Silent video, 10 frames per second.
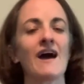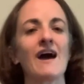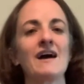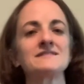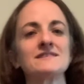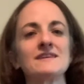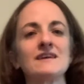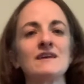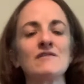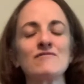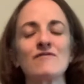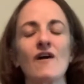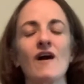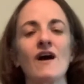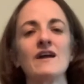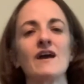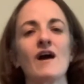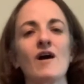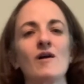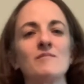as if I
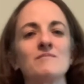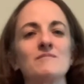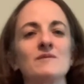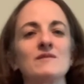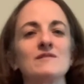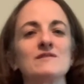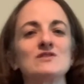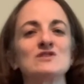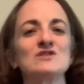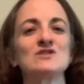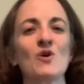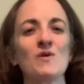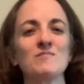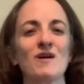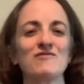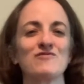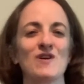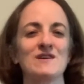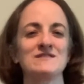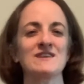am showing my
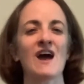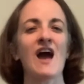friend